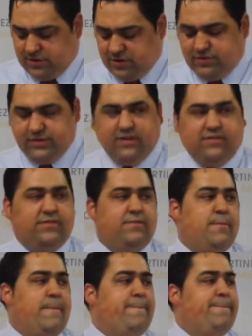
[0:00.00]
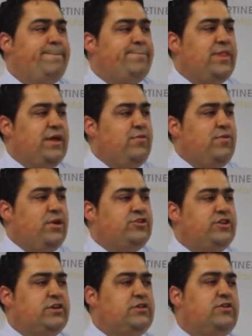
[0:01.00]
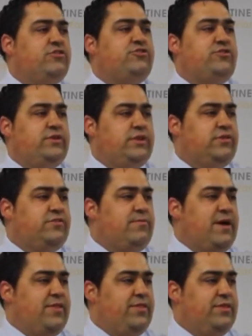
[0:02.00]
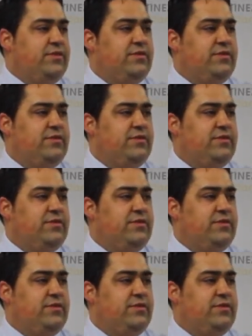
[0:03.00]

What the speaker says: closings, I want you to close 2 deals a month.